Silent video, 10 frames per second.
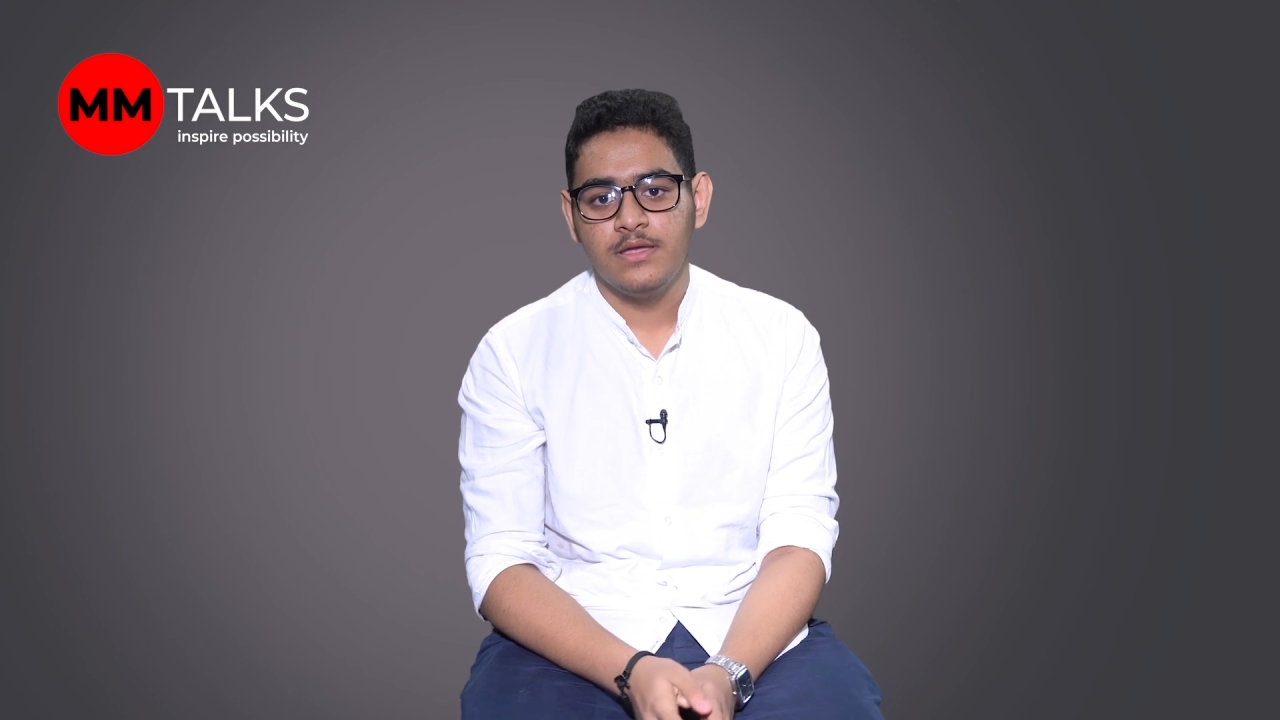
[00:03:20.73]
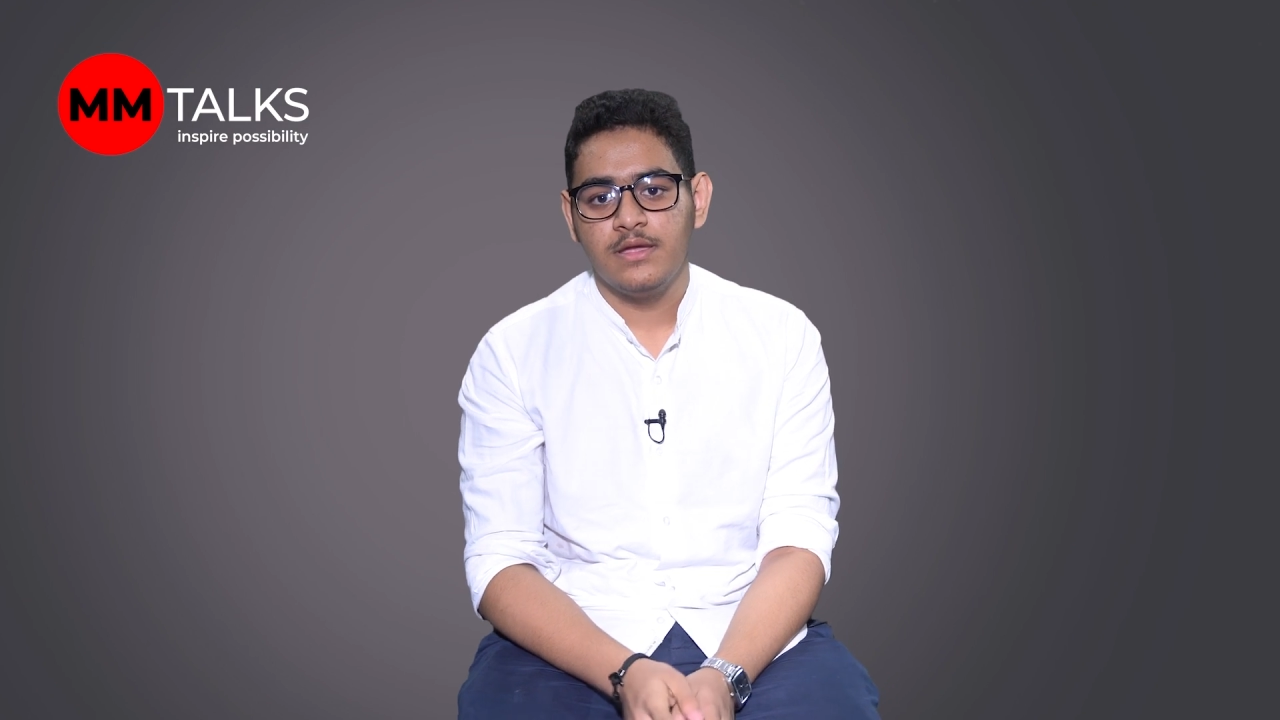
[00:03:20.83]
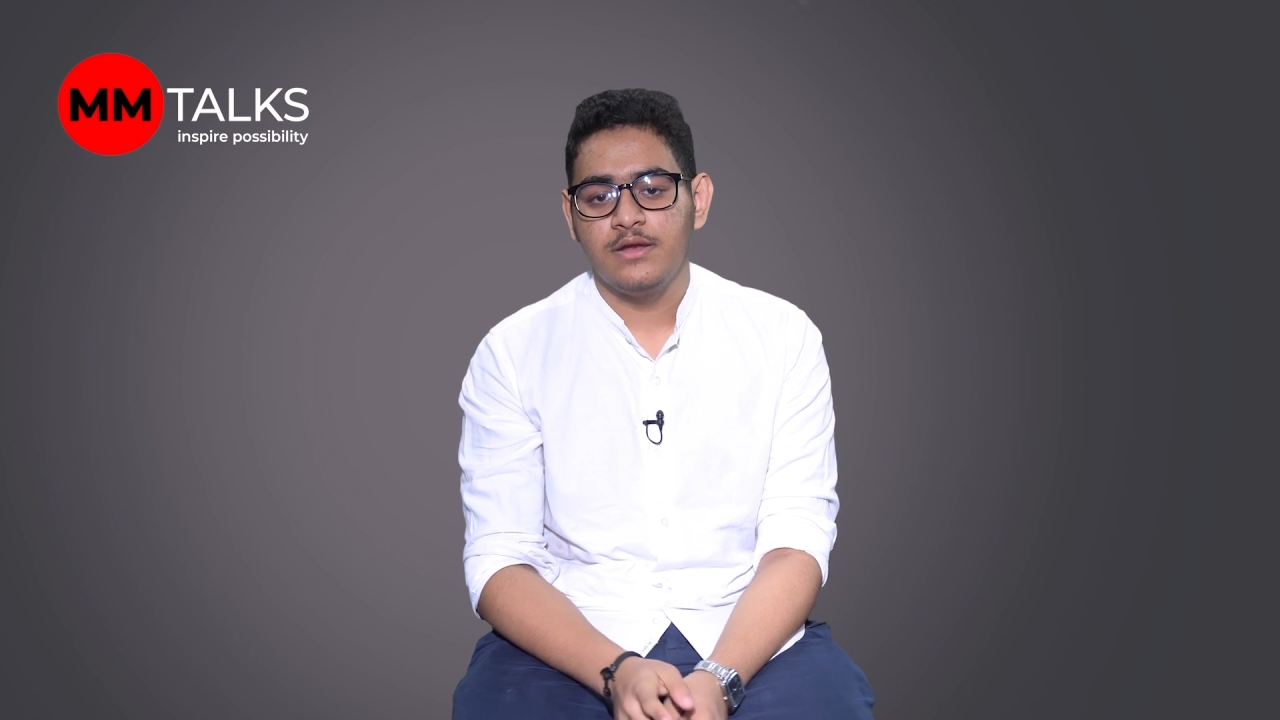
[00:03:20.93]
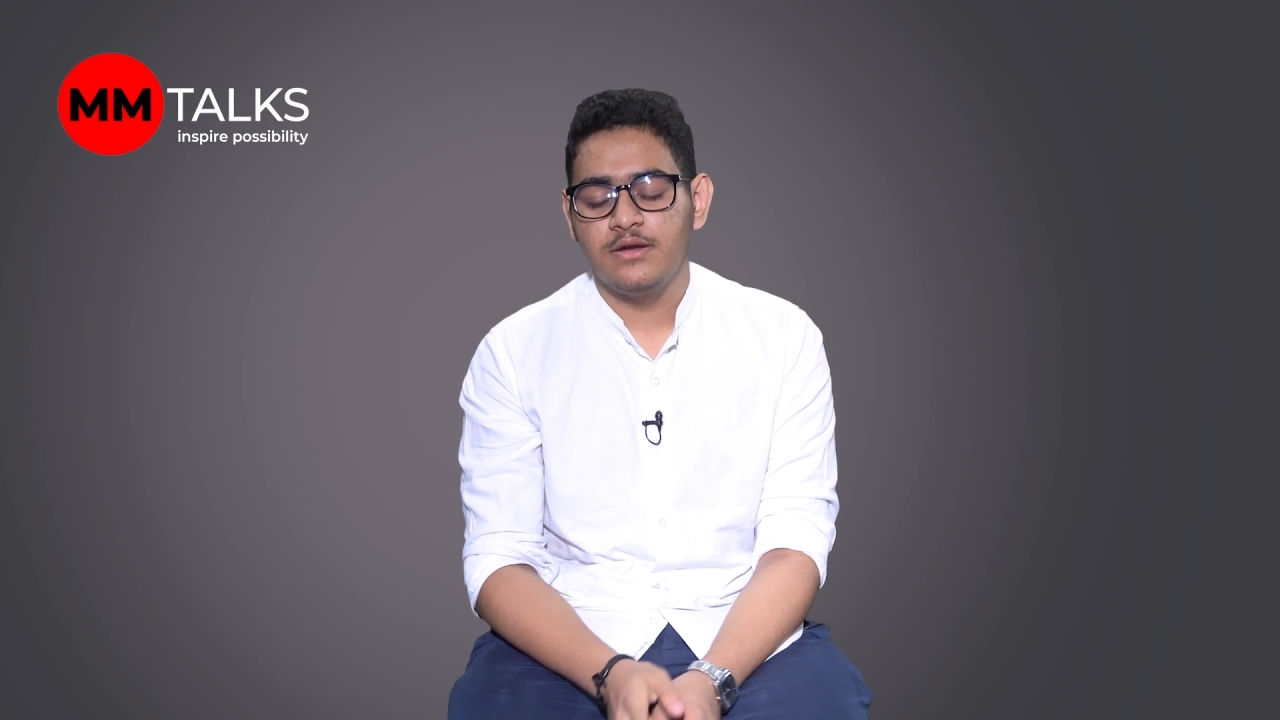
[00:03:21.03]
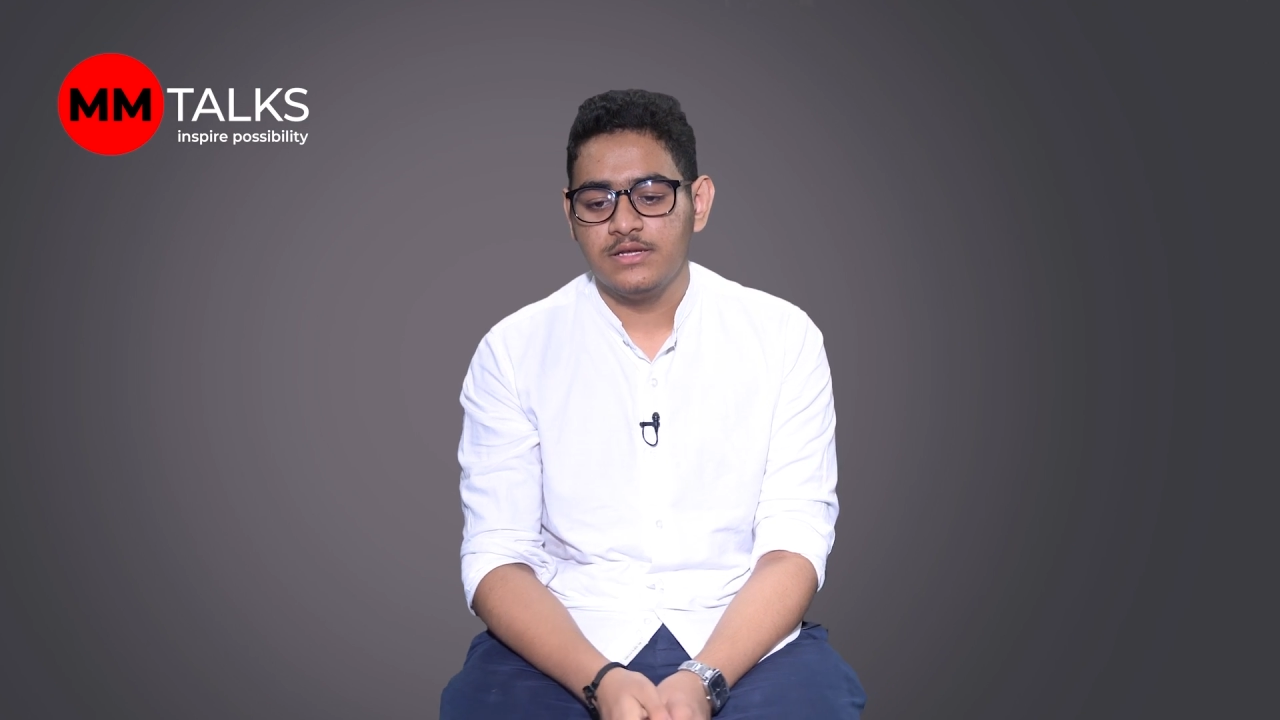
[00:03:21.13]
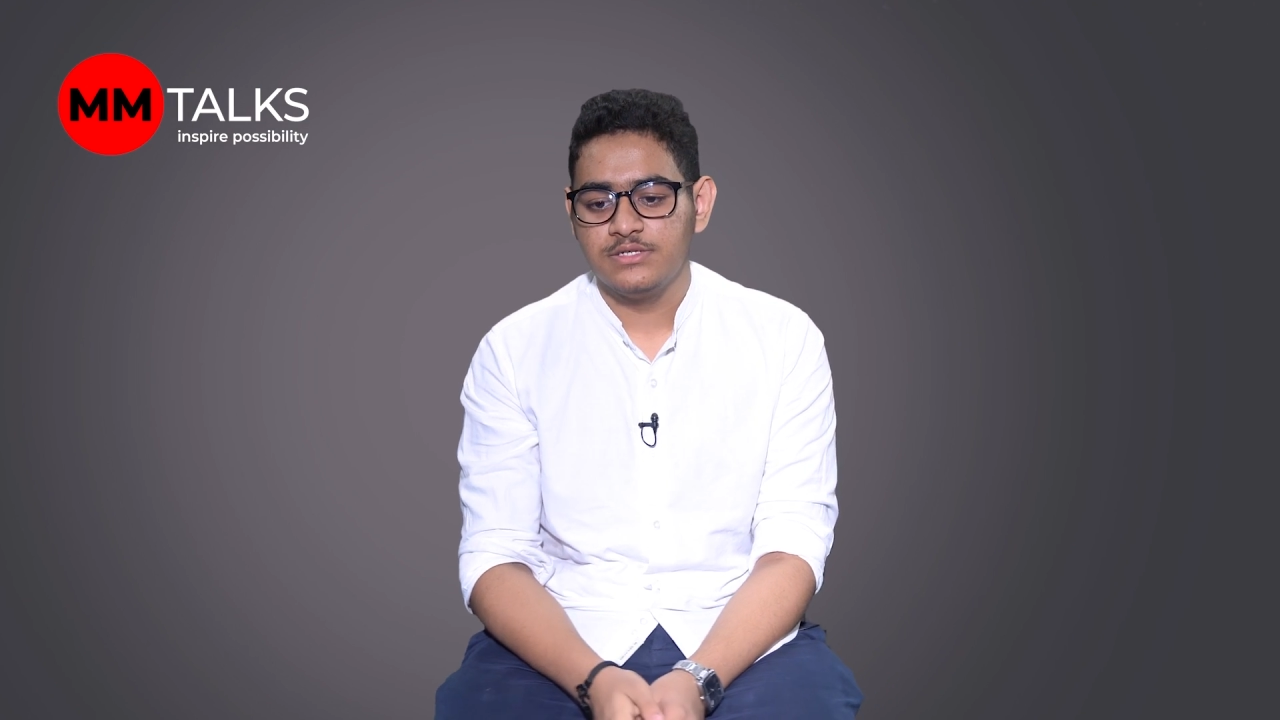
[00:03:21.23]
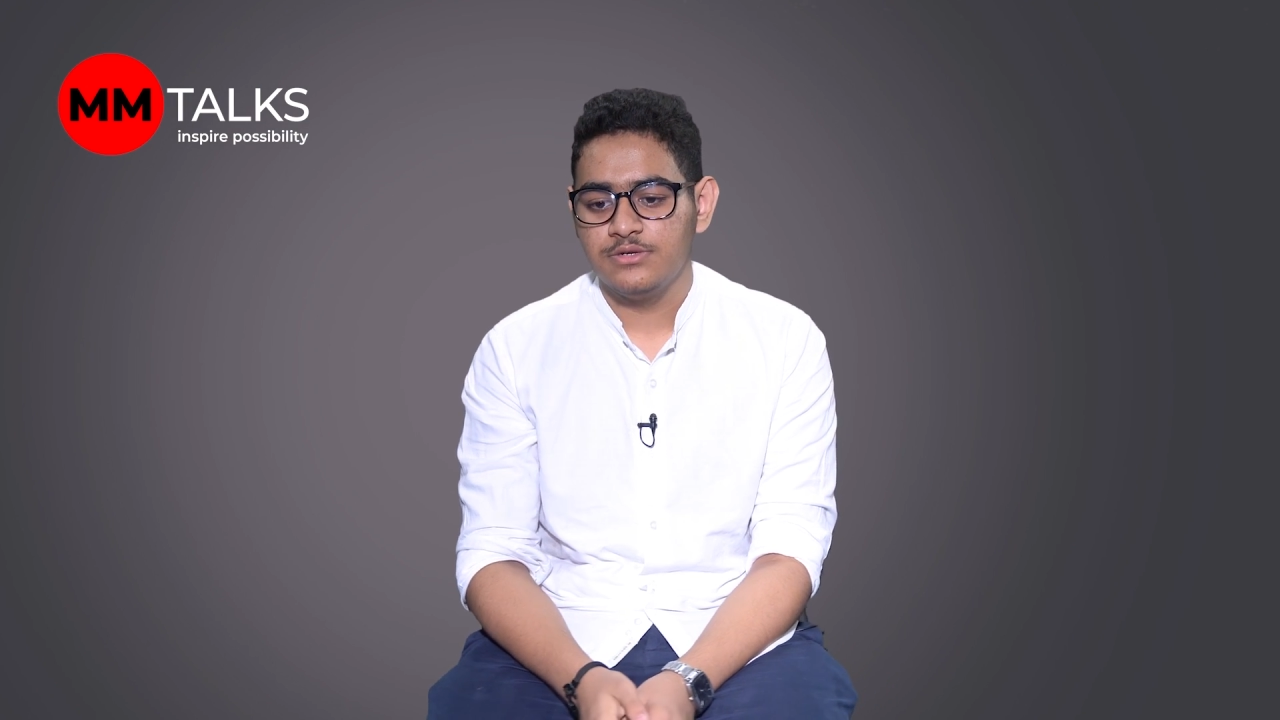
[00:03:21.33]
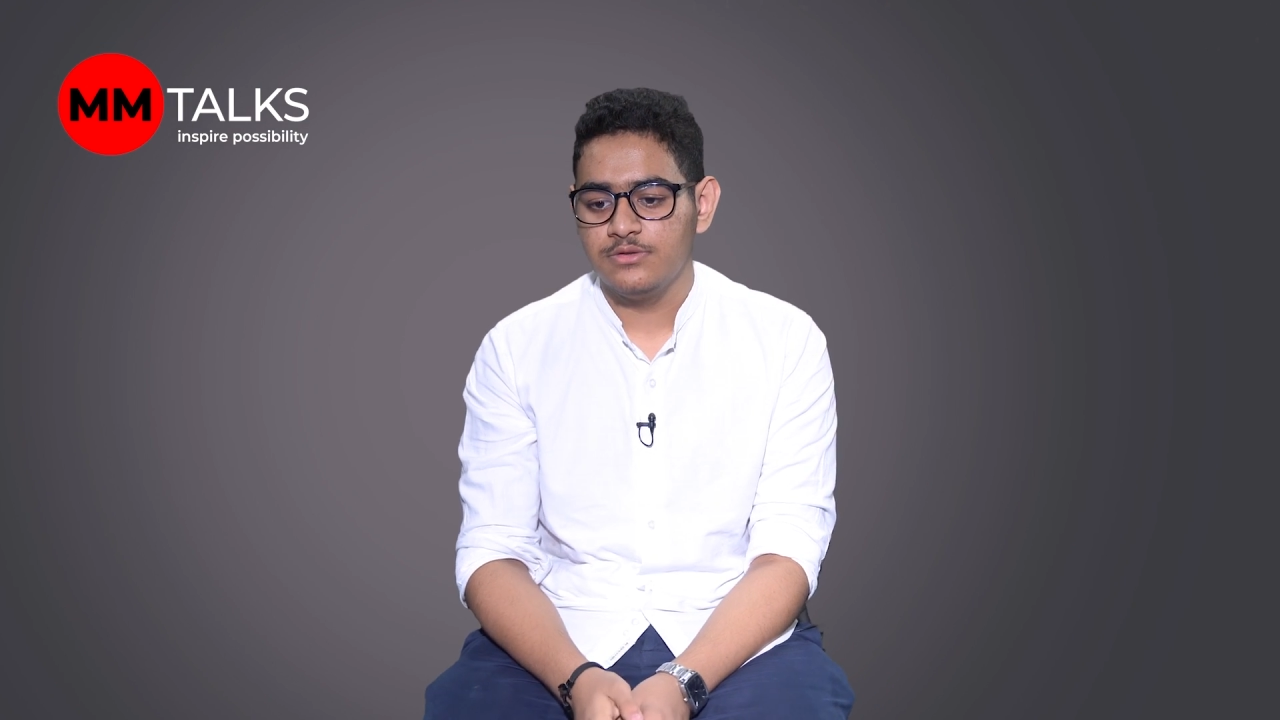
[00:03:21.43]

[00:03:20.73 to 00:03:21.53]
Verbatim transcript: In addition